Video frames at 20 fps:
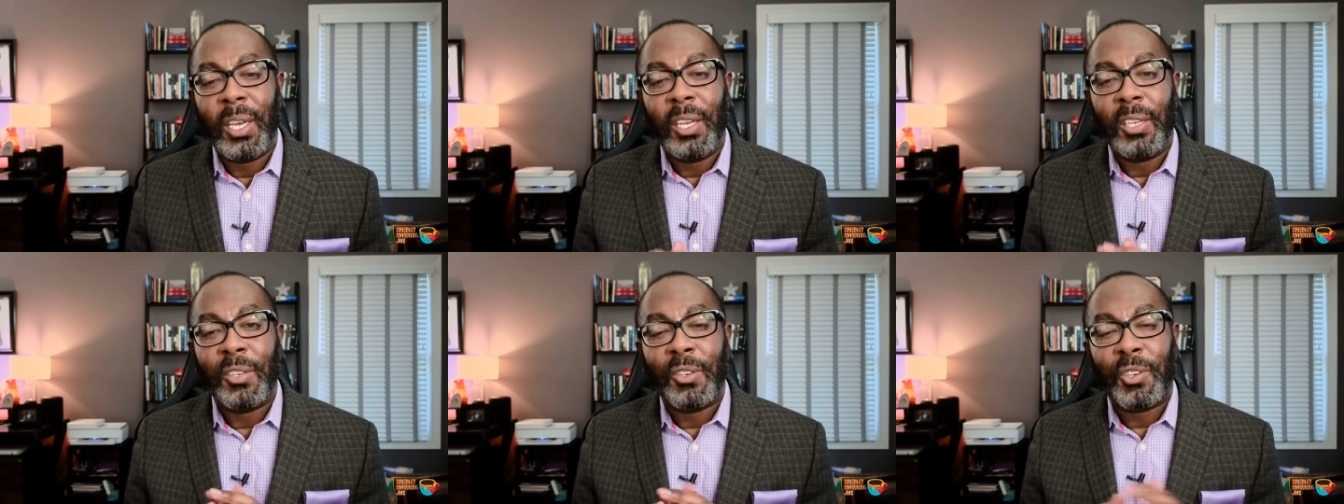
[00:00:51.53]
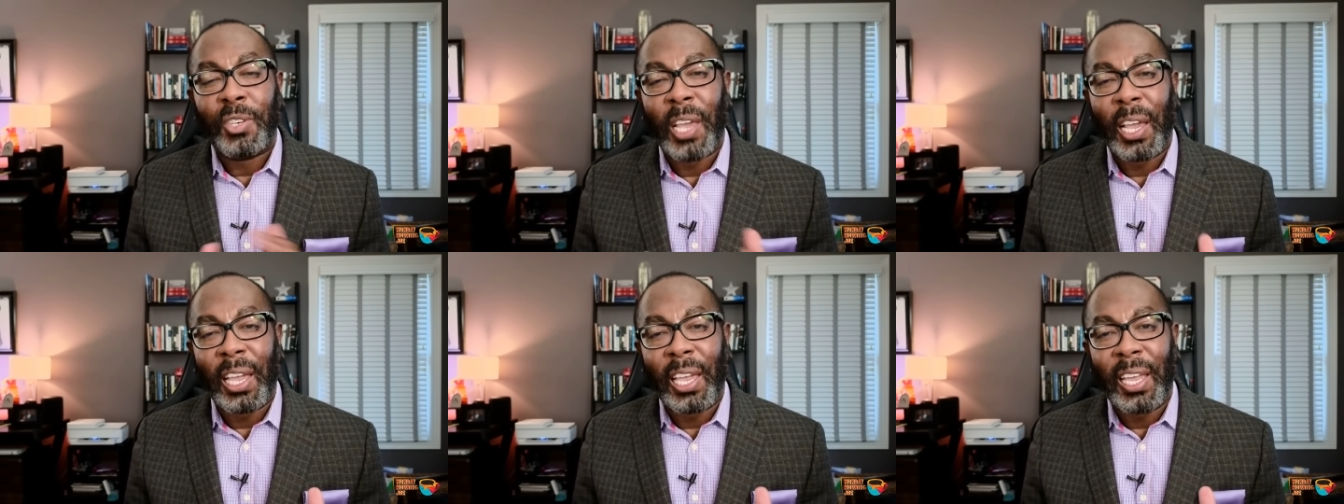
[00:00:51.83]

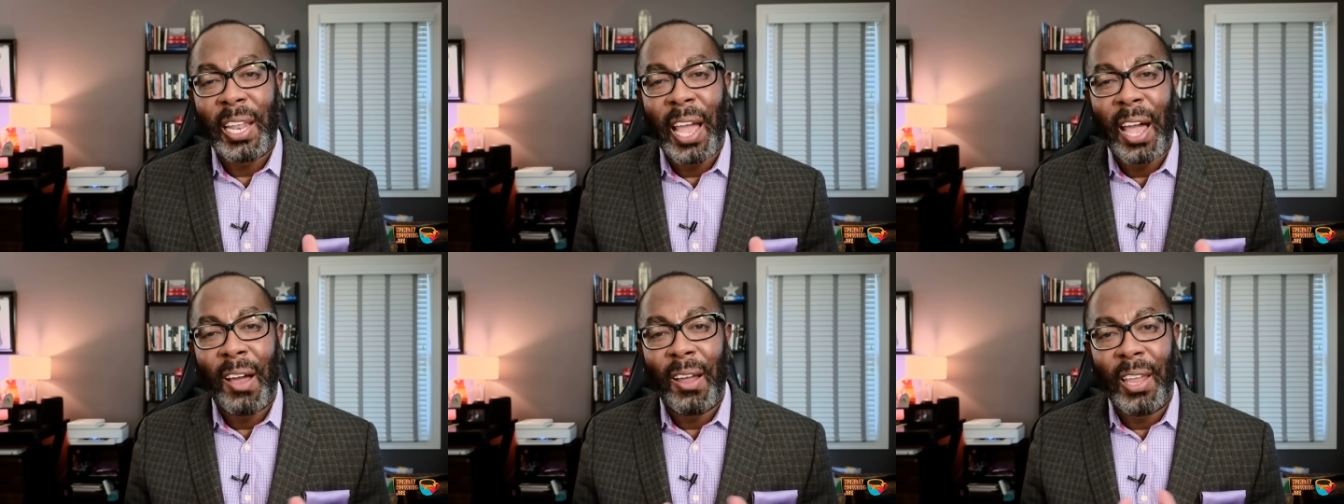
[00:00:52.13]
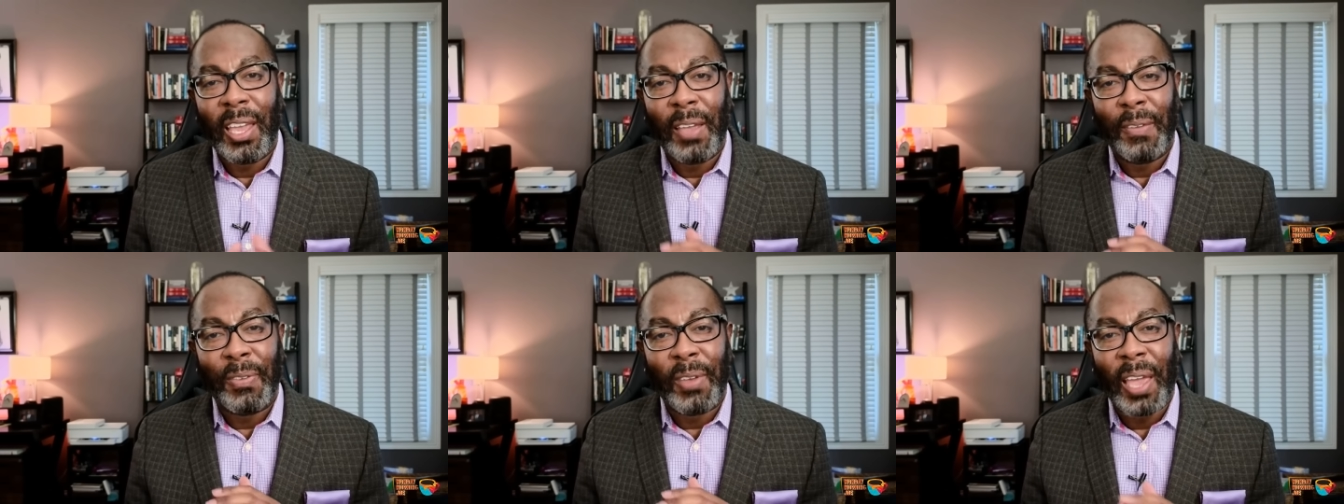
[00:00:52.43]
Check it out
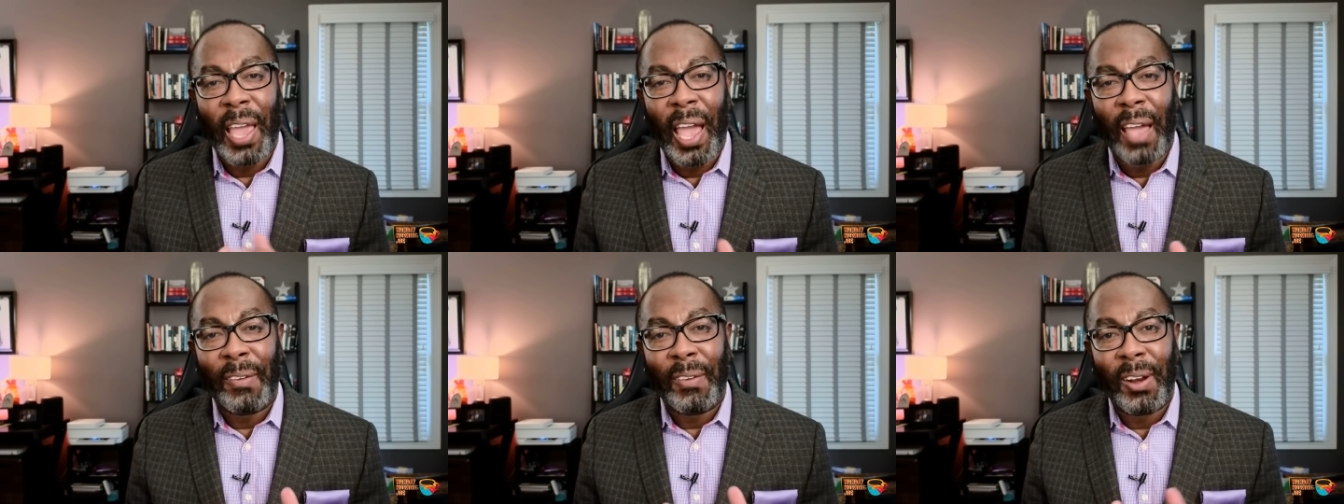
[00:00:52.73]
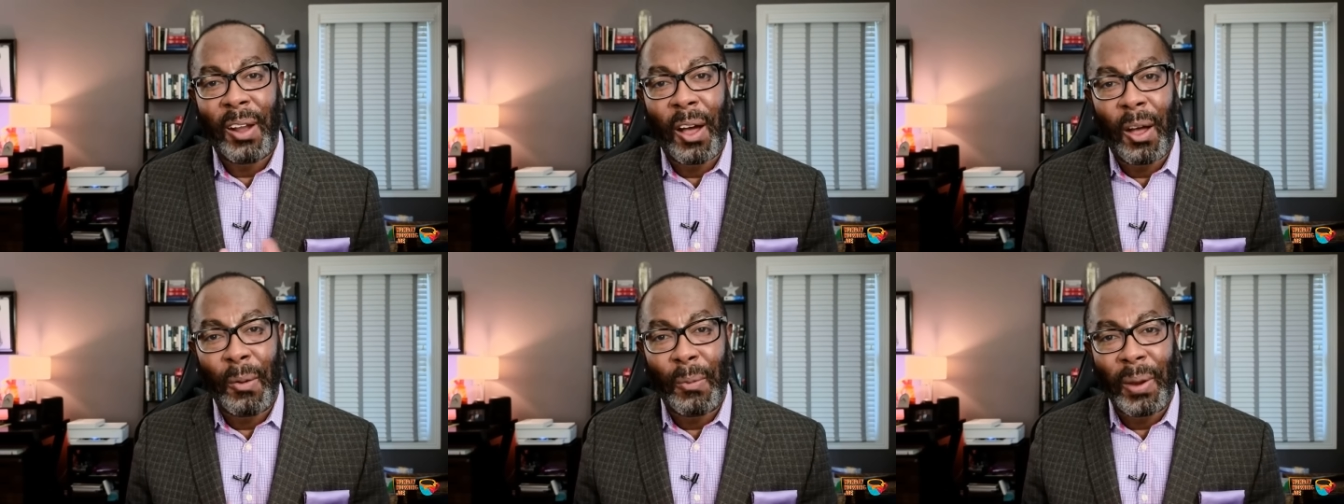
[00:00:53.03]
if you haven't
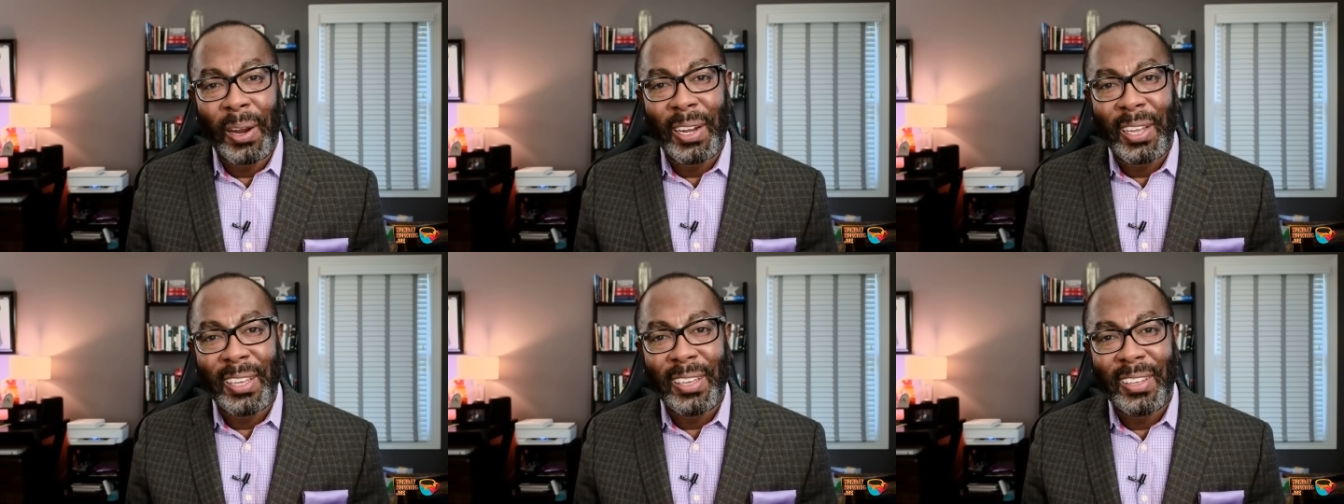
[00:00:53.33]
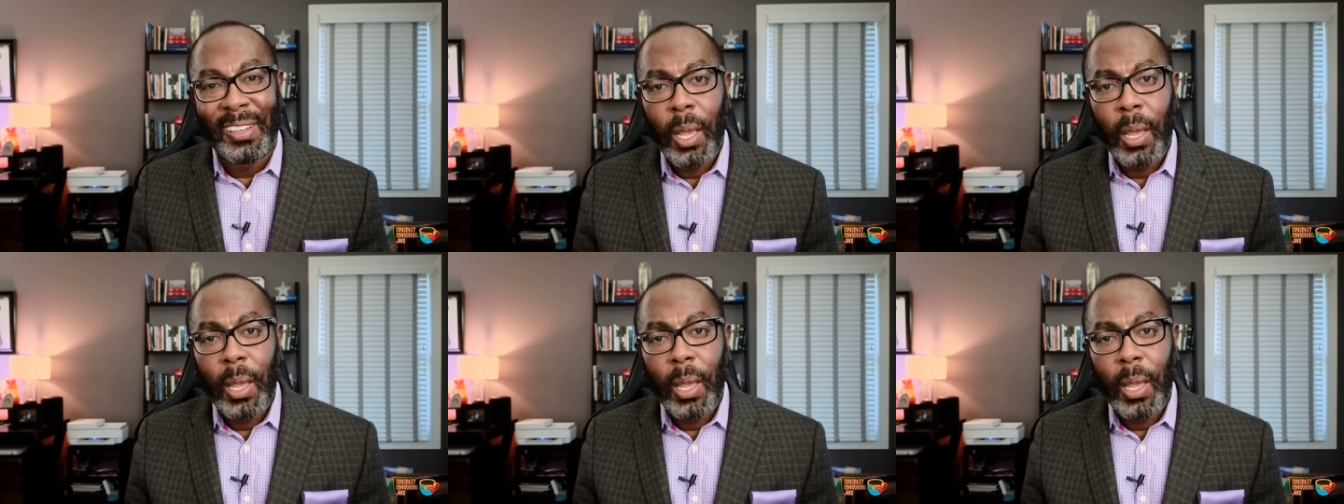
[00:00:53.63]
already.